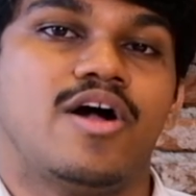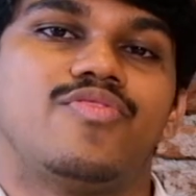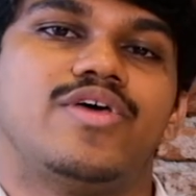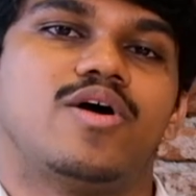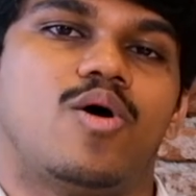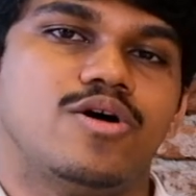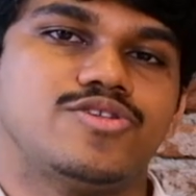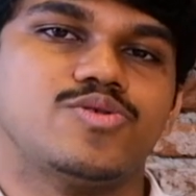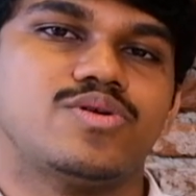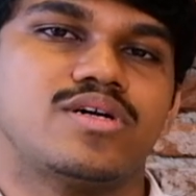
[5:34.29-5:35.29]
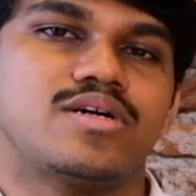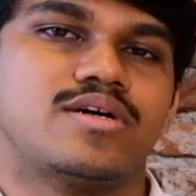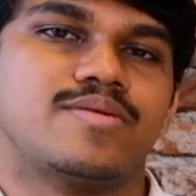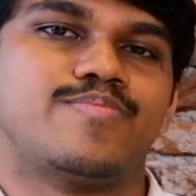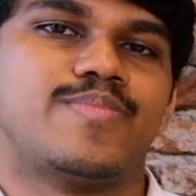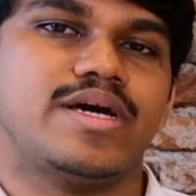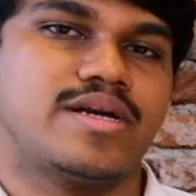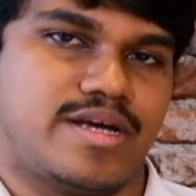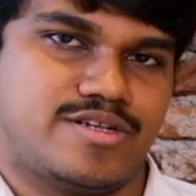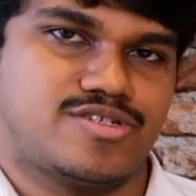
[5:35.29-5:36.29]
They also pay
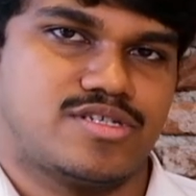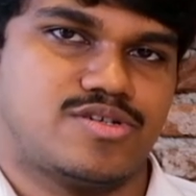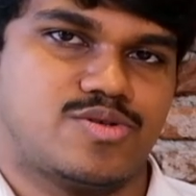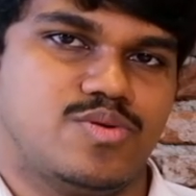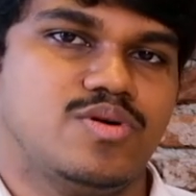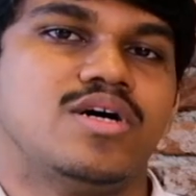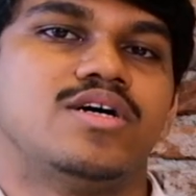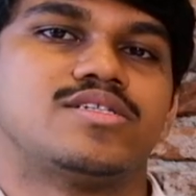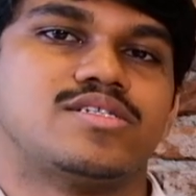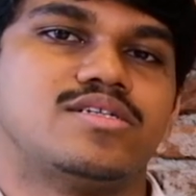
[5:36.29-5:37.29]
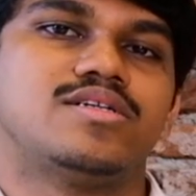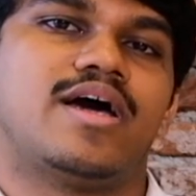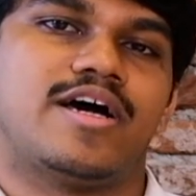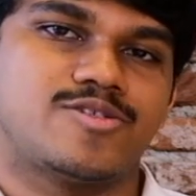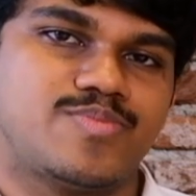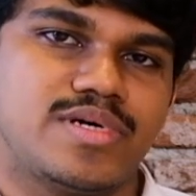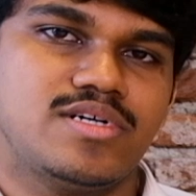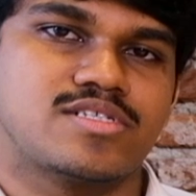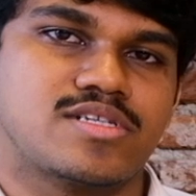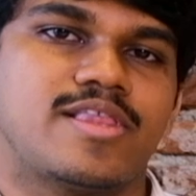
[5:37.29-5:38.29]
attention to certain
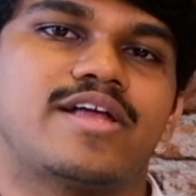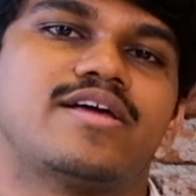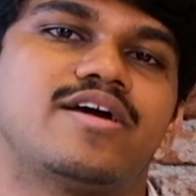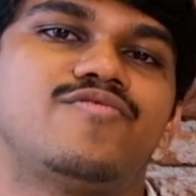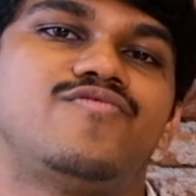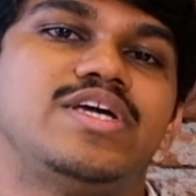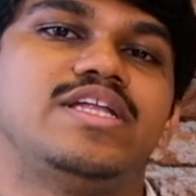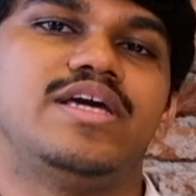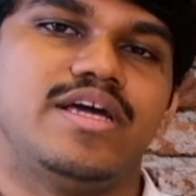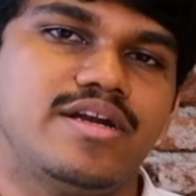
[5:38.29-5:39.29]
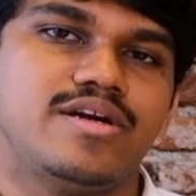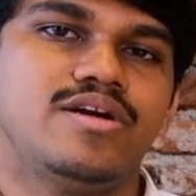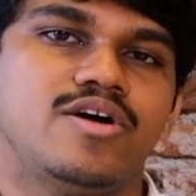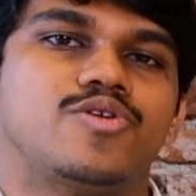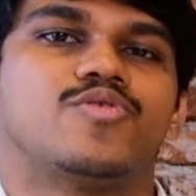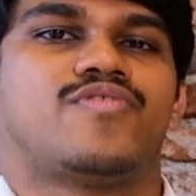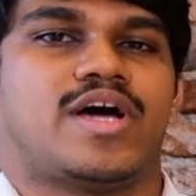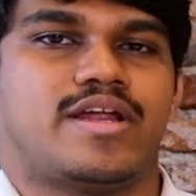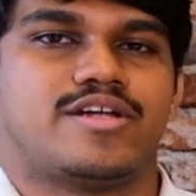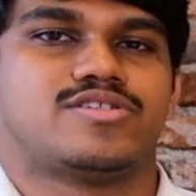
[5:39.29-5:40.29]
aspects that can feed in to
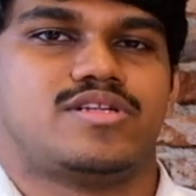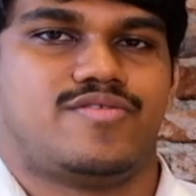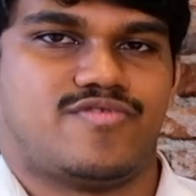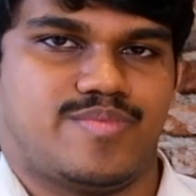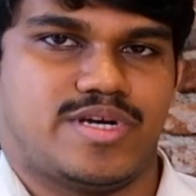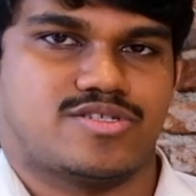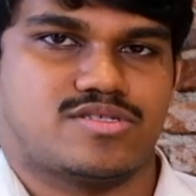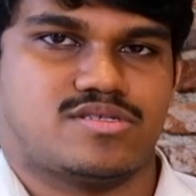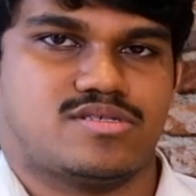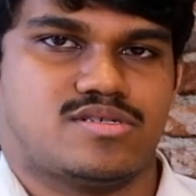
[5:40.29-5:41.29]
financial information.